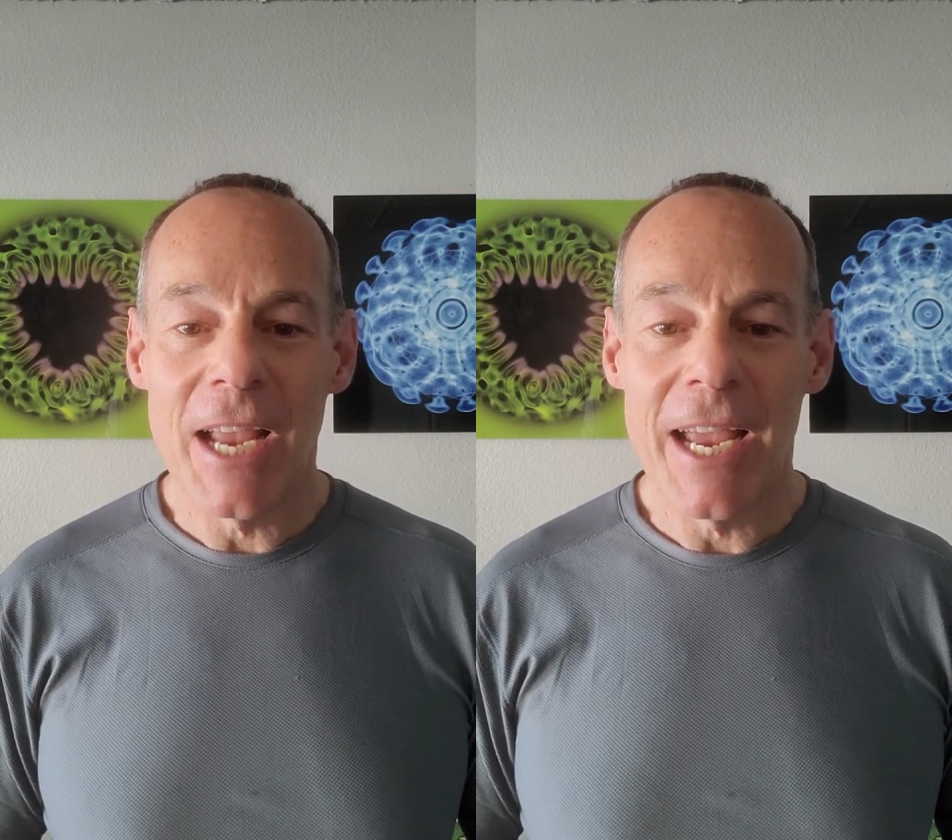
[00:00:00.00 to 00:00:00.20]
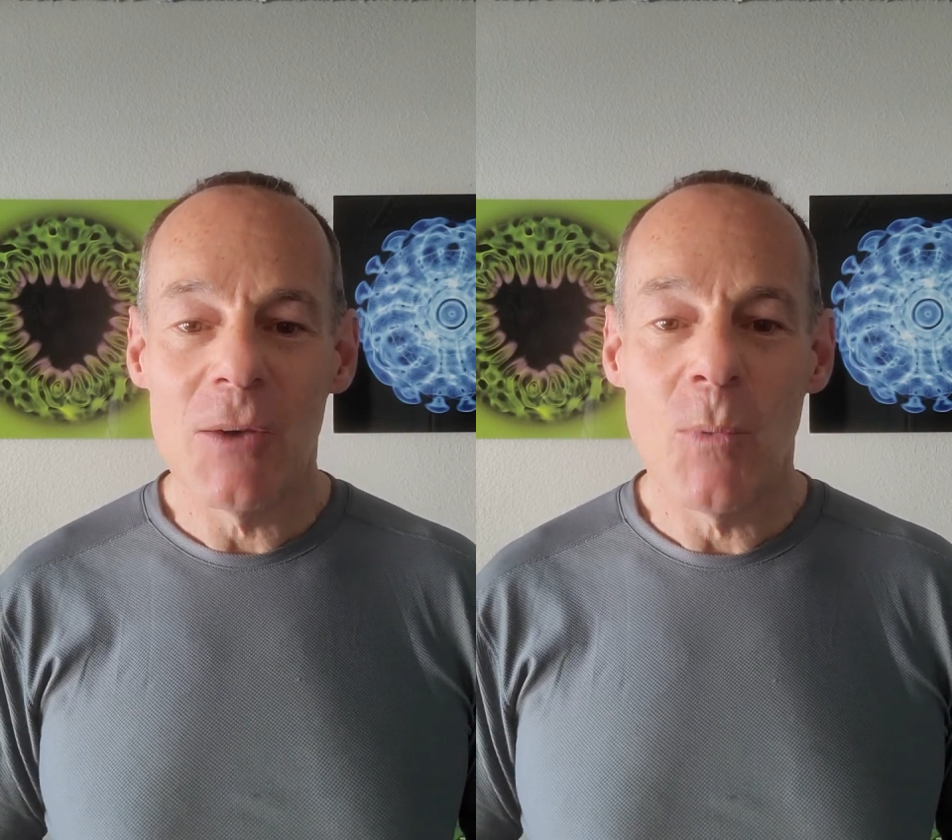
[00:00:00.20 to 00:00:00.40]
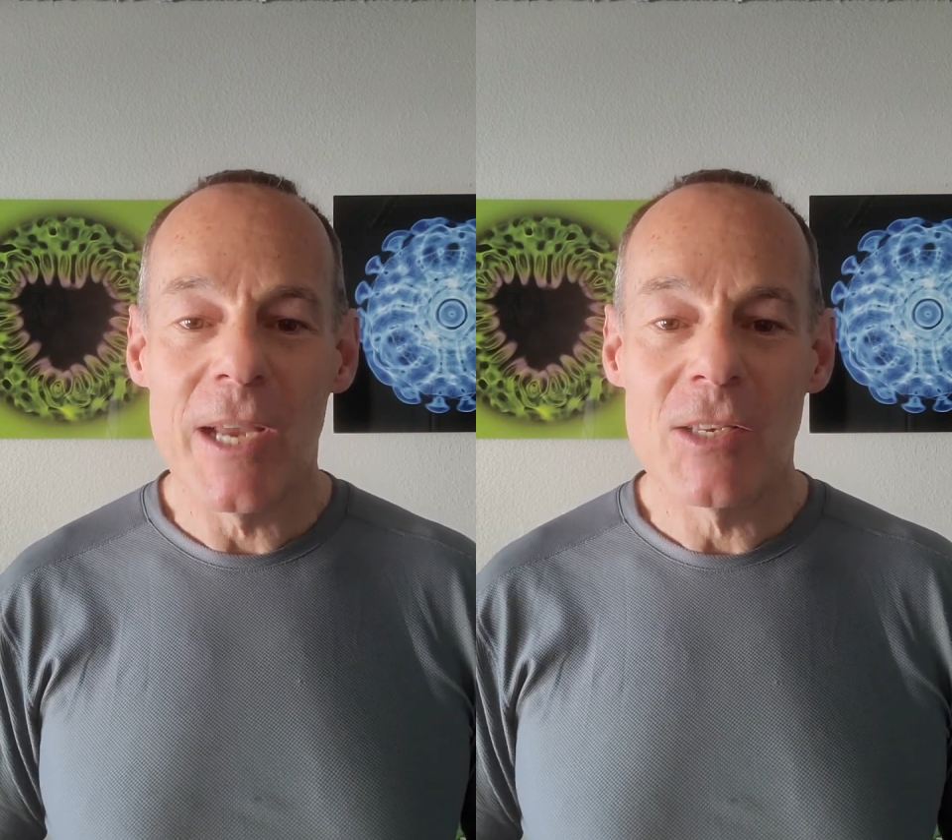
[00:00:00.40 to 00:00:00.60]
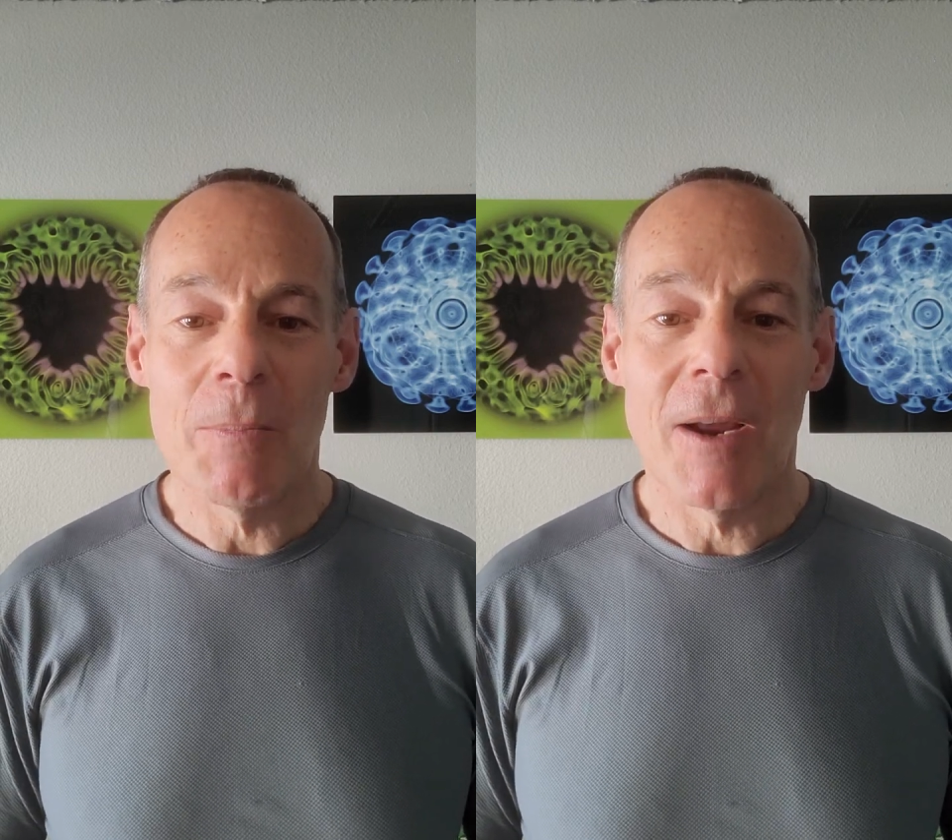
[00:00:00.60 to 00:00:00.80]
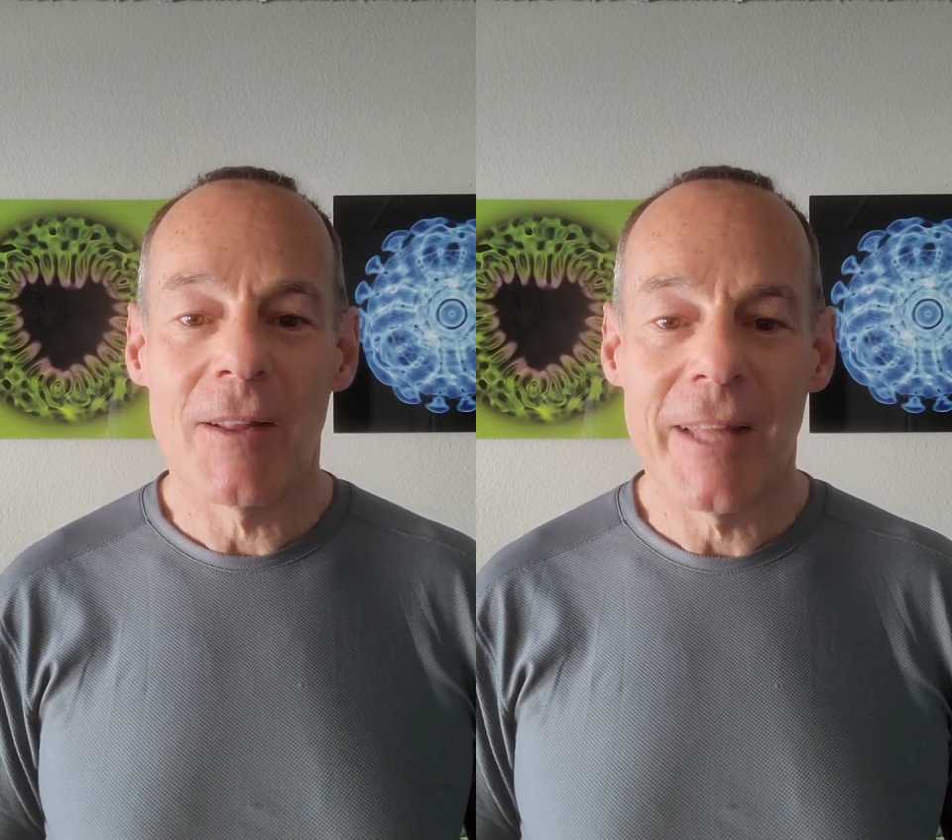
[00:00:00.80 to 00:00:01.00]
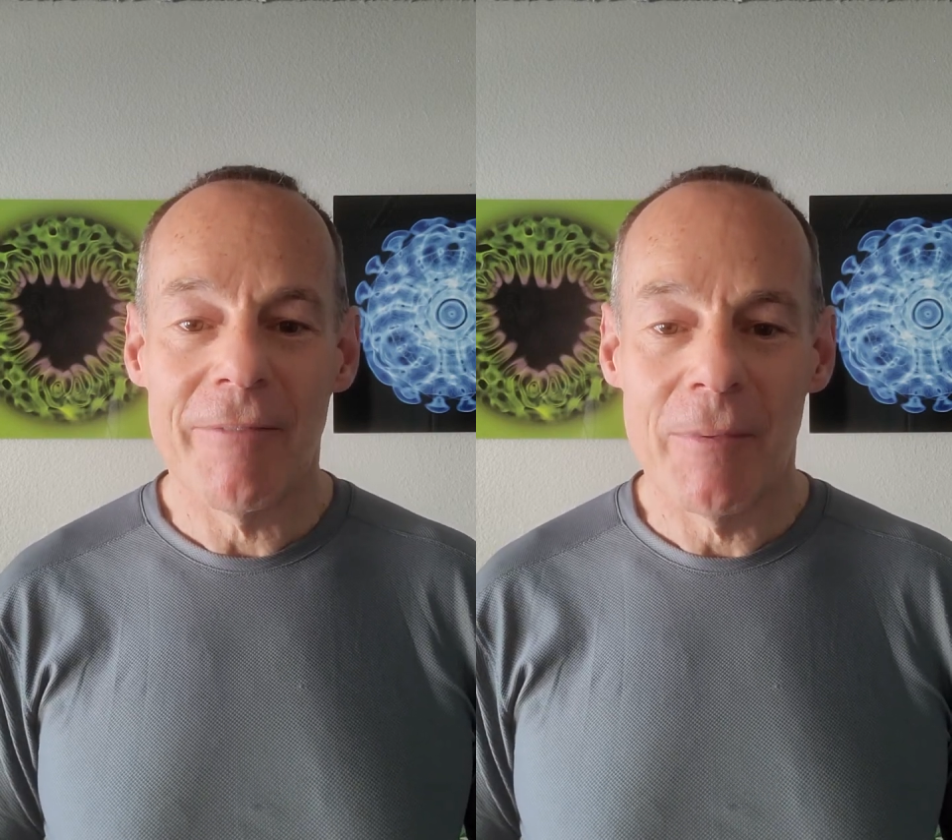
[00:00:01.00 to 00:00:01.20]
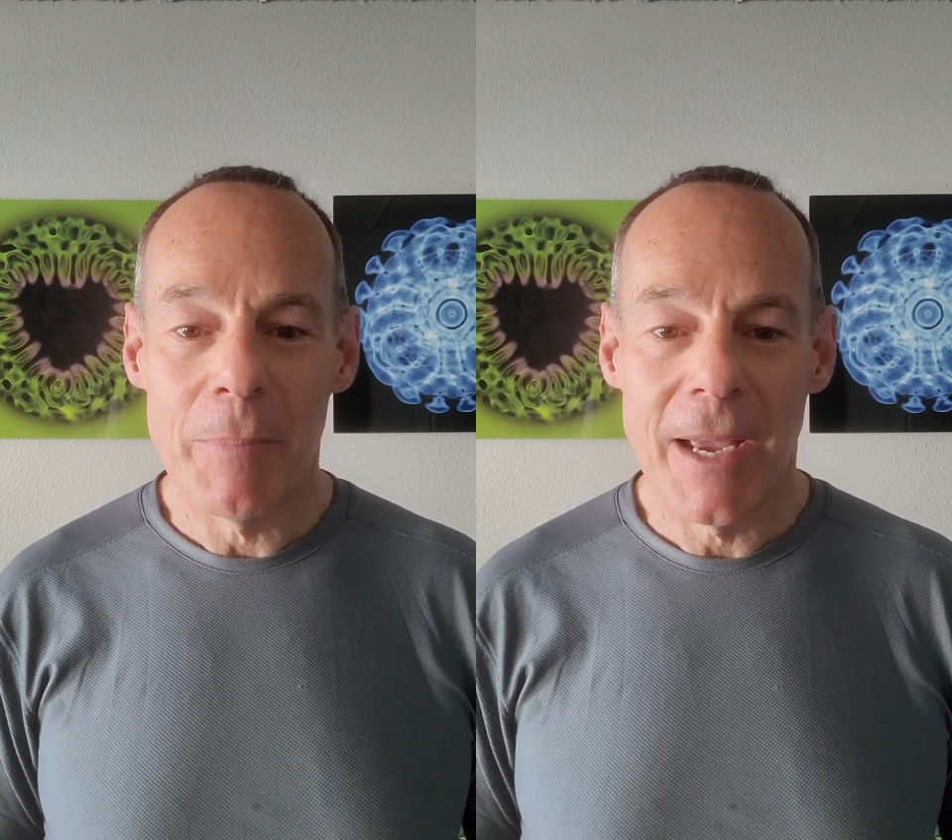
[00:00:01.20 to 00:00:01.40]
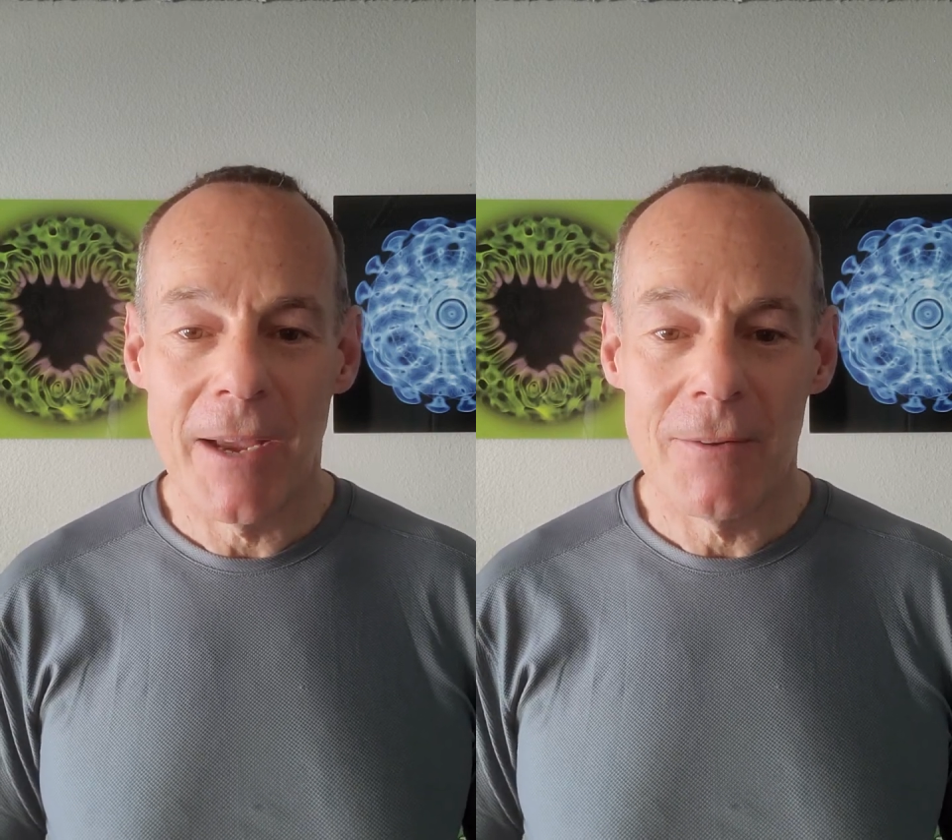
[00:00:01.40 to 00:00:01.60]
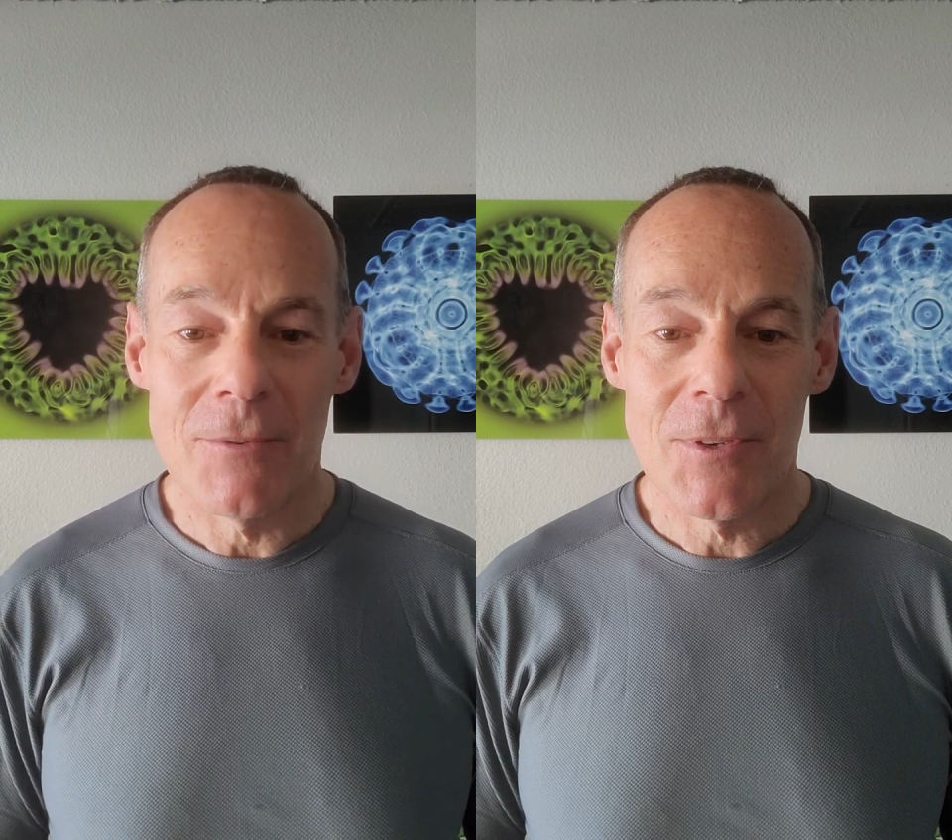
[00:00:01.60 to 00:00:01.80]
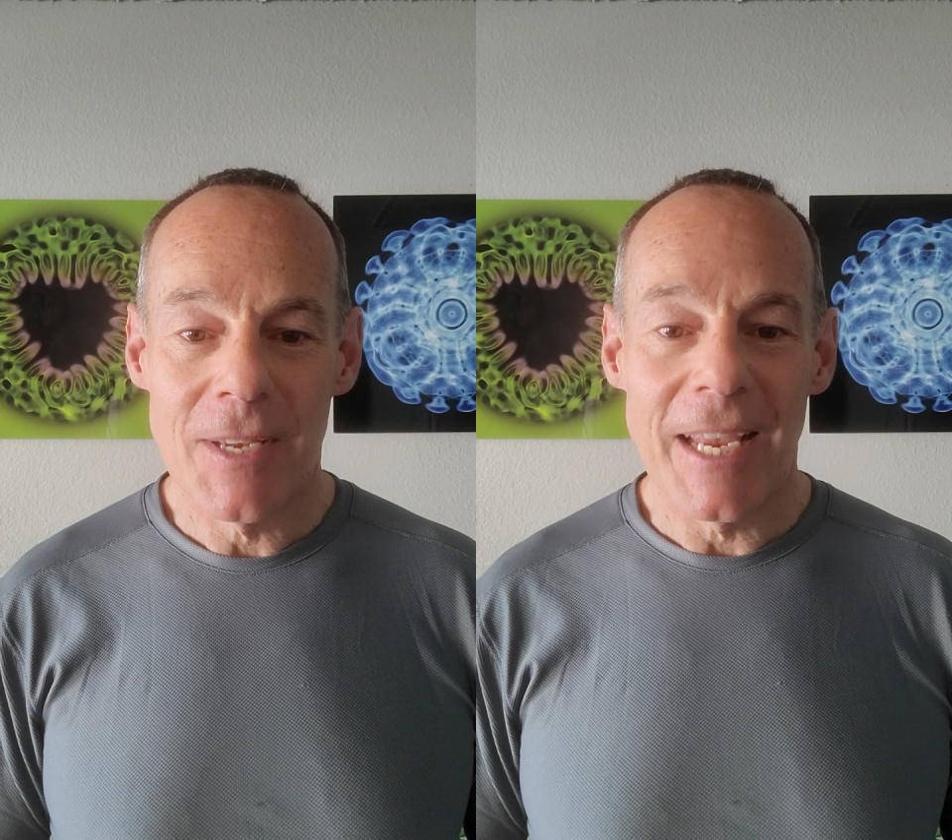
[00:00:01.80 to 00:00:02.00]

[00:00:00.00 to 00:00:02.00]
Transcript: head weighs about 11 pounds.